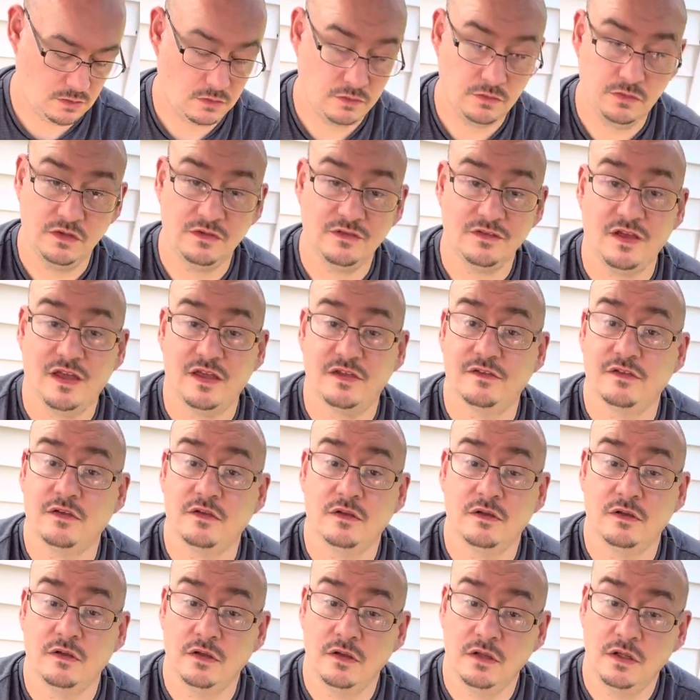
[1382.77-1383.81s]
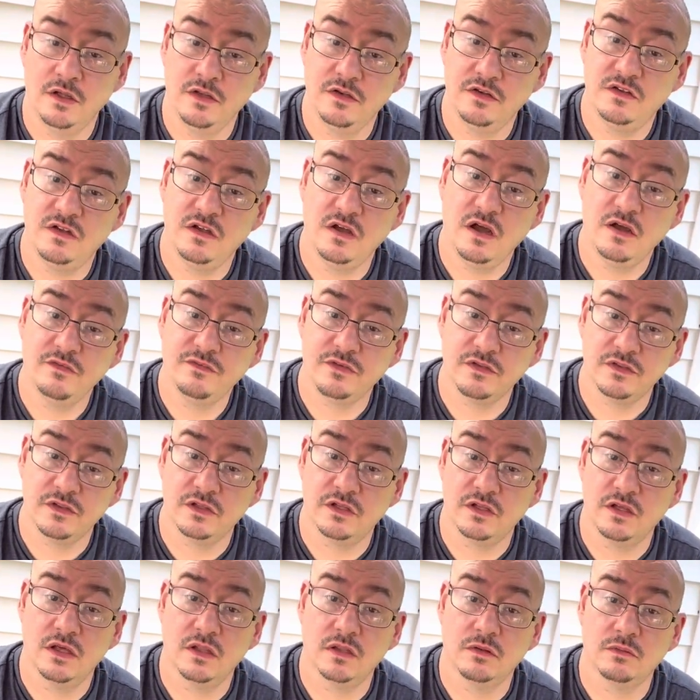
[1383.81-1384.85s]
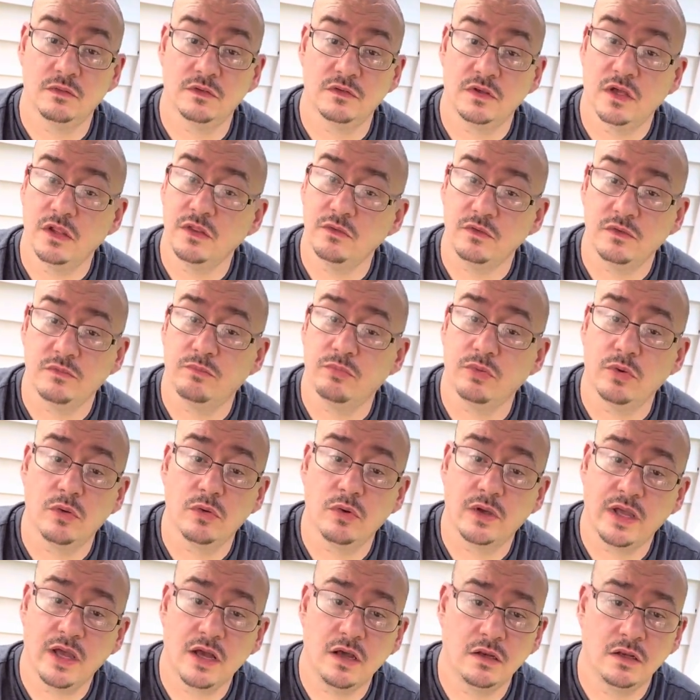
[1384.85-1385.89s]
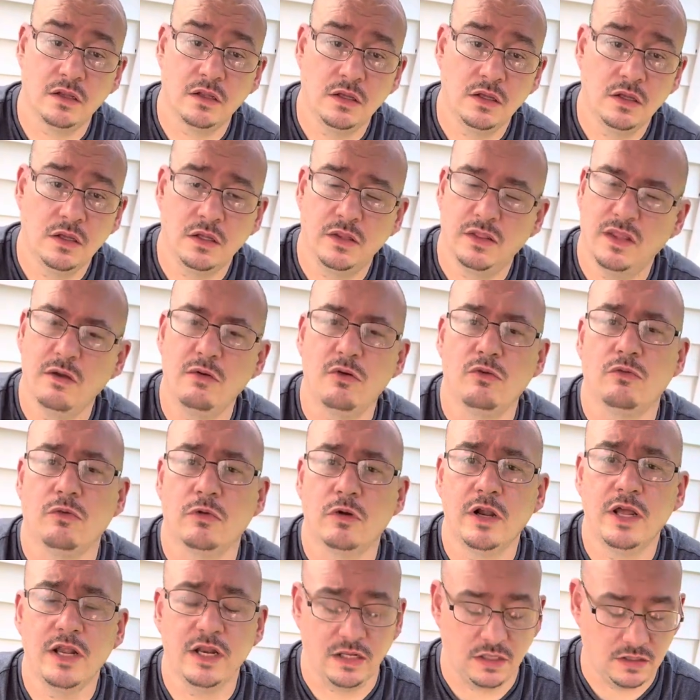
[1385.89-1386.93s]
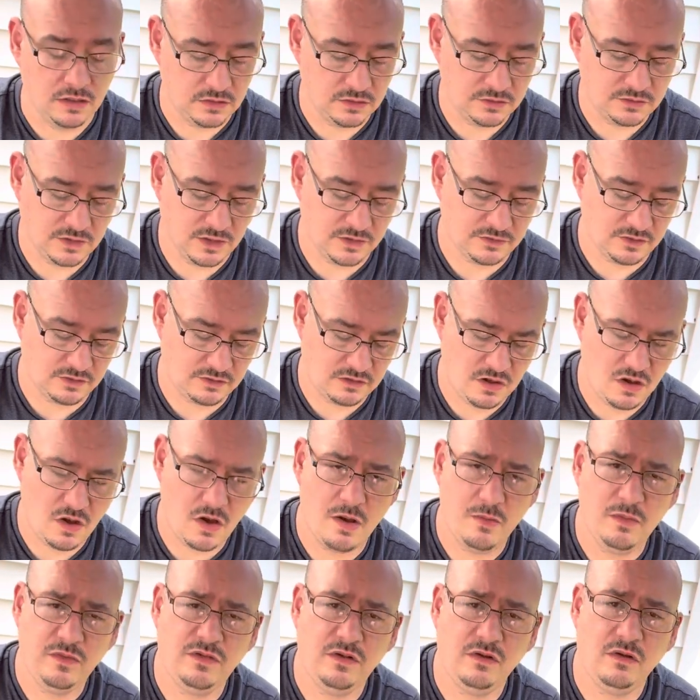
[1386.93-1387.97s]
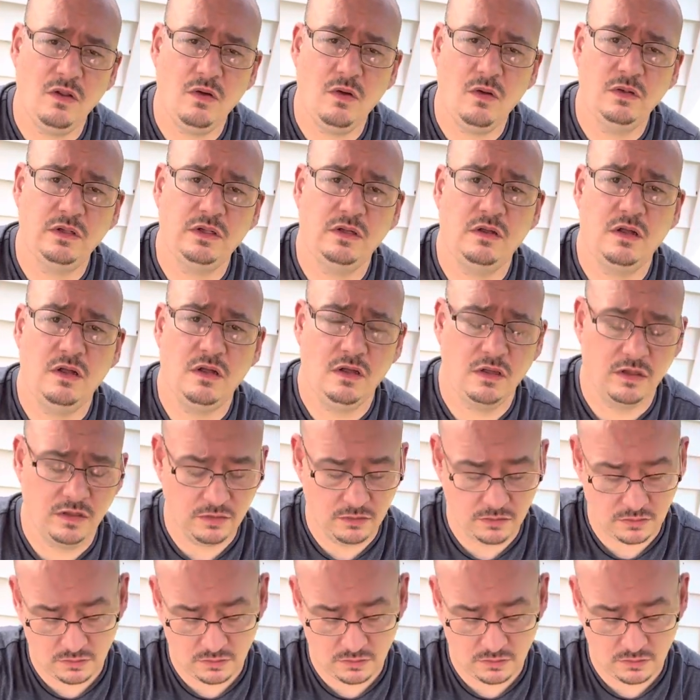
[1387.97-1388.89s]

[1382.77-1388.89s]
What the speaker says: this guy's tougher than the other ones. The other ones broke out. They were ready. This guy's like, no, I'm still holding on.